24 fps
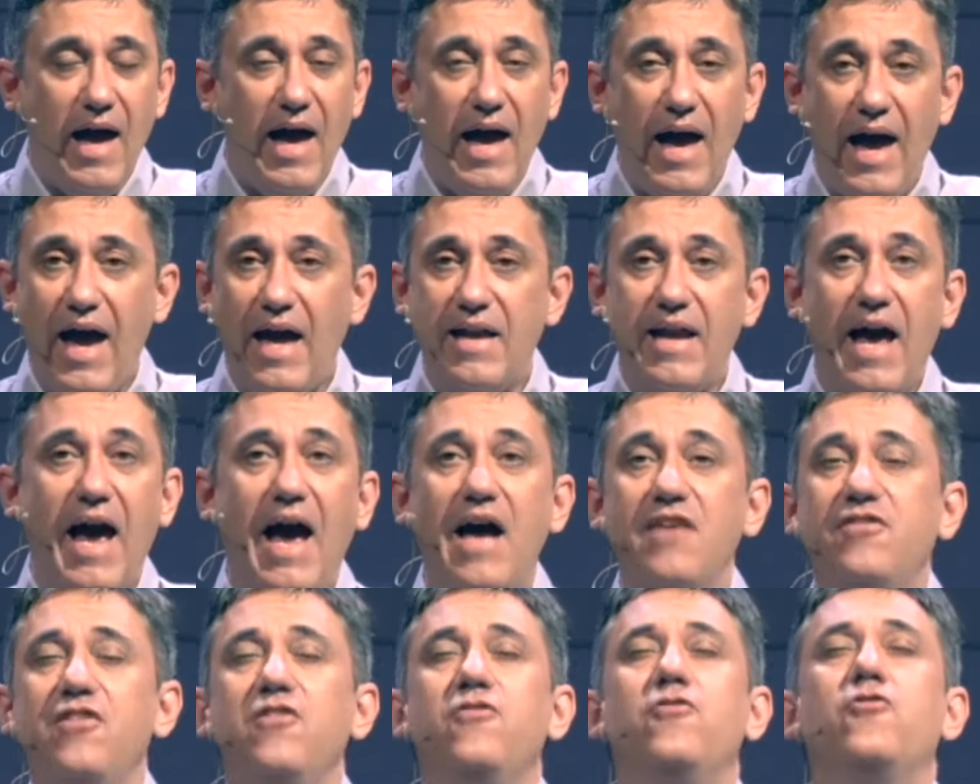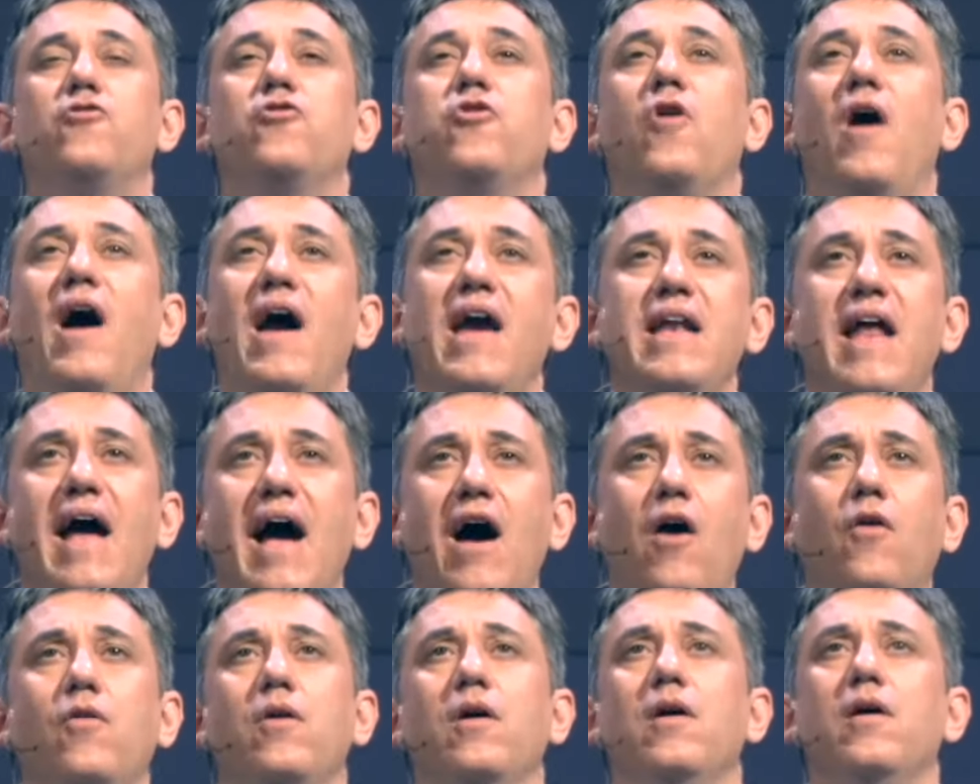And as he's crying
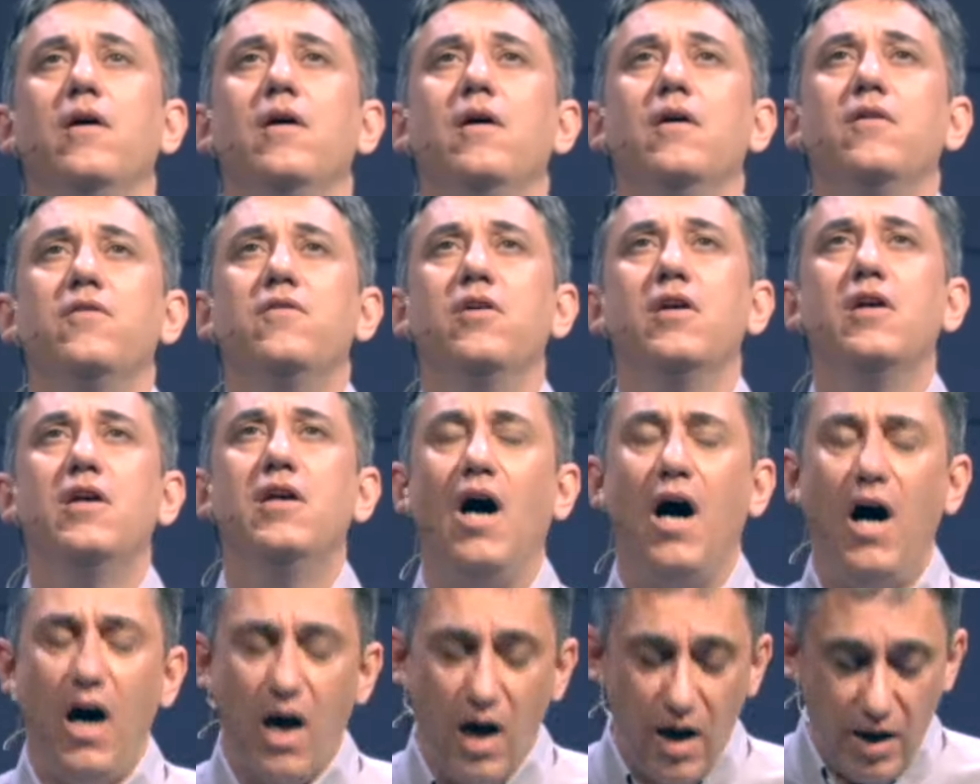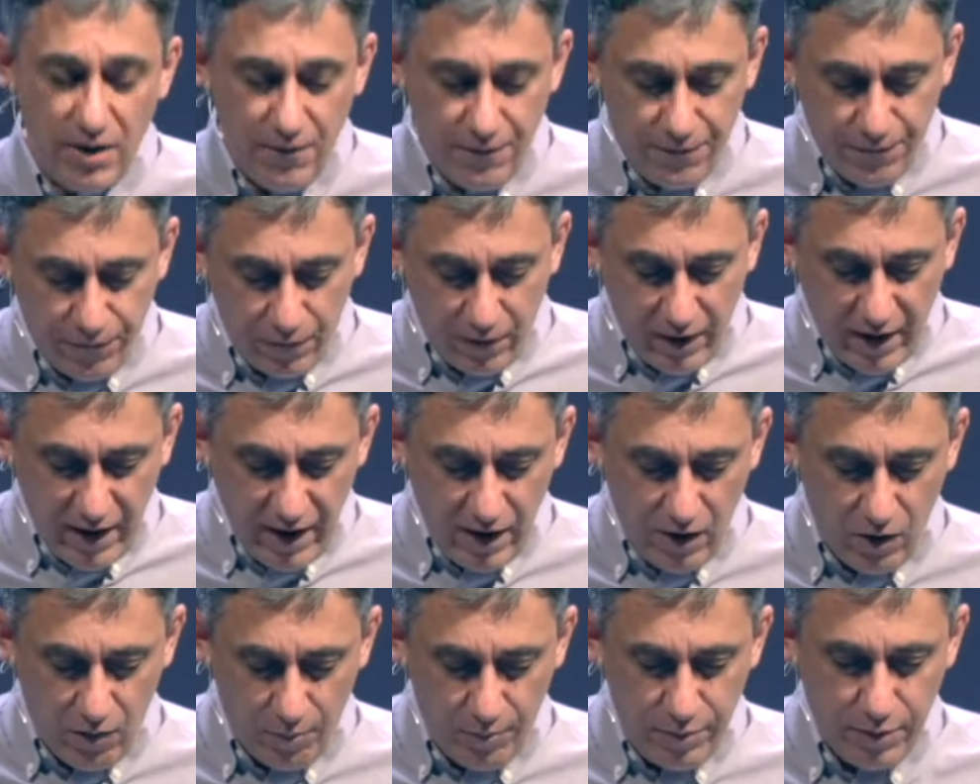out to God for
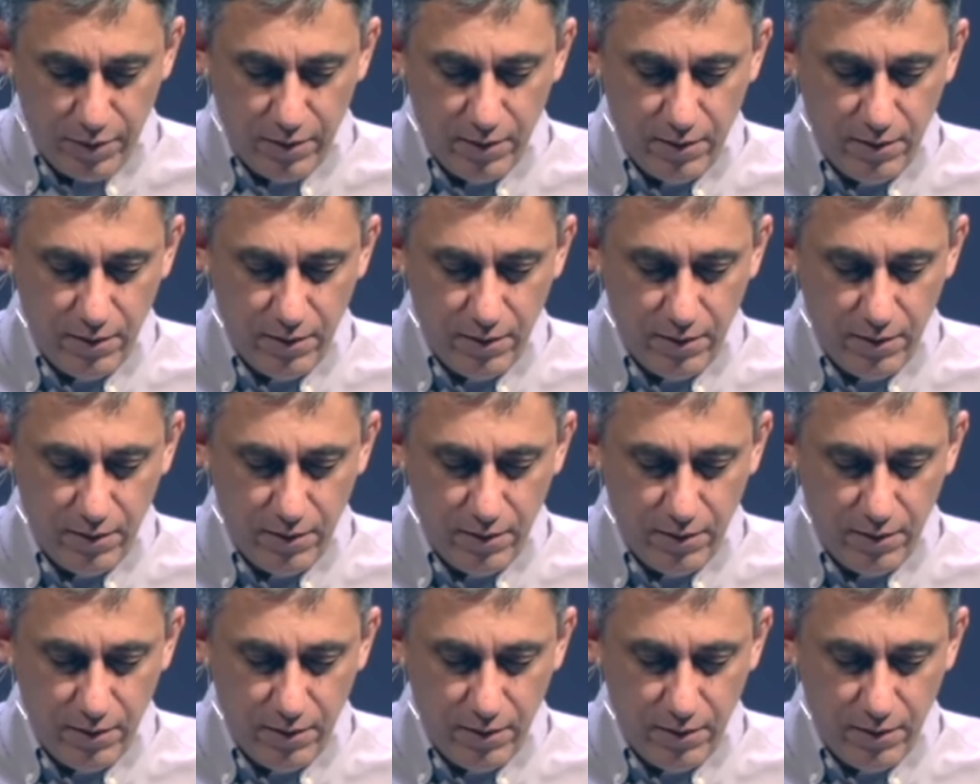help,